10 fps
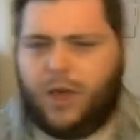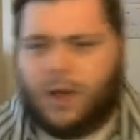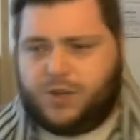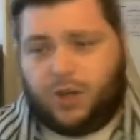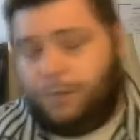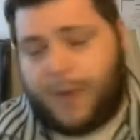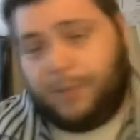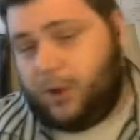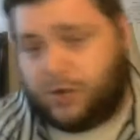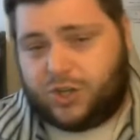So
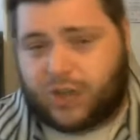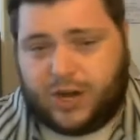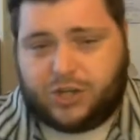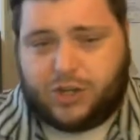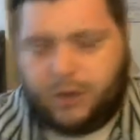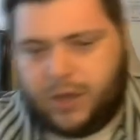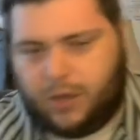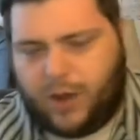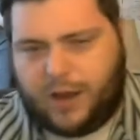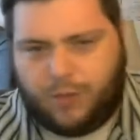people are just going to shout at you
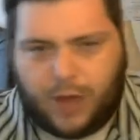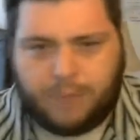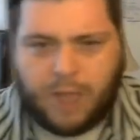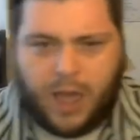anyway.